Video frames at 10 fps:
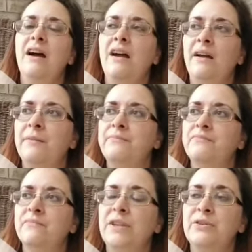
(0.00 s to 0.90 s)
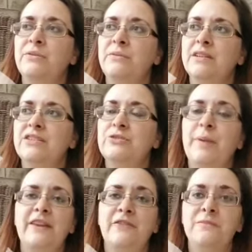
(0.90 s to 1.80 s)
um, you know, because you
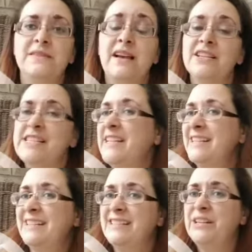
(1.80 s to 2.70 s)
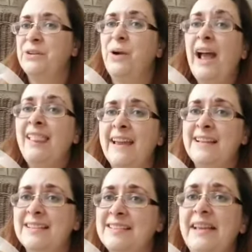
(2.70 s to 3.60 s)
pay for the massage, and then you know I
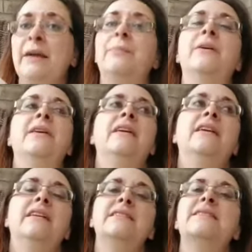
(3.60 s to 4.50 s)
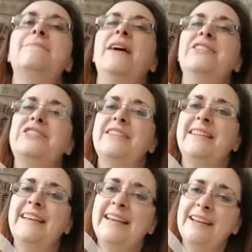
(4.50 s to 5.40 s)
like the tip
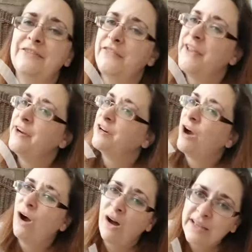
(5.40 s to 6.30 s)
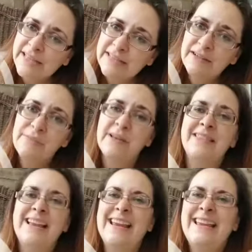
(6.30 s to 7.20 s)
especially if they're awesome
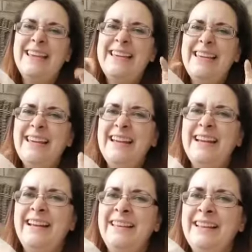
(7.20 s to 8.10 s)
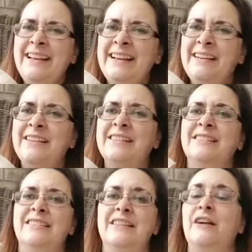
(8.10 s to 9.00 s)
and they get in there
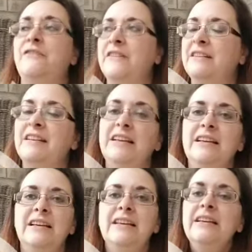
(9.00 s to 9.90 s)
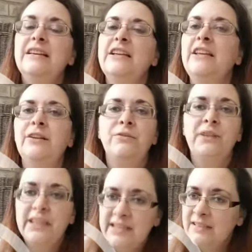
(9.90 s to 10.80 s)
and stuff and you know
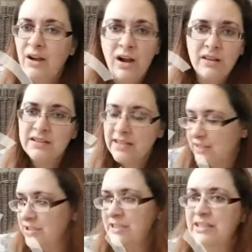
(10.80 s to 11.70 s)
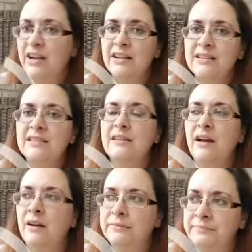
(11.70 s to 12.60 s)
release all the tension and knots
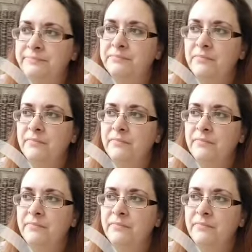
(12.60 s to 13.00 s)
um,